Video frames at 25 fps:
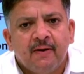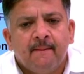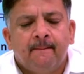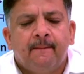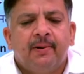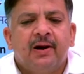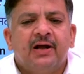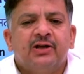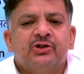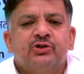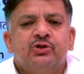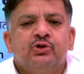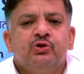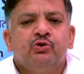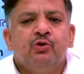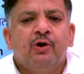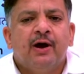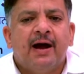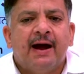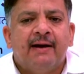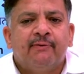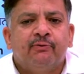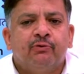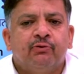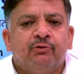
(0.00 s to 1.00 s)
Plus, you
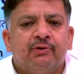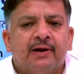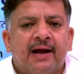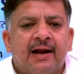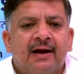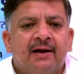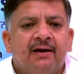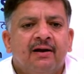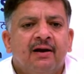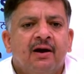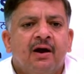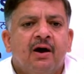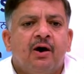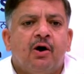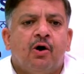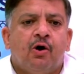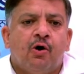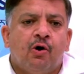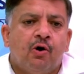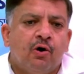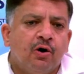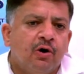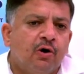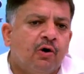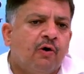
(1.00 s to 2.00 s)
have to tell
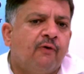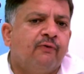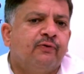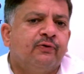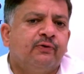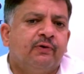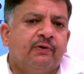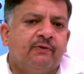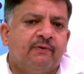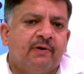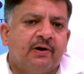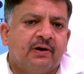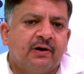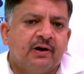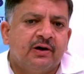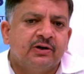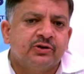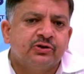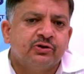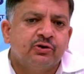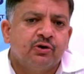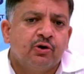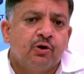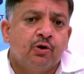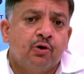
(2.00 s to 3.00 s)
all of your workers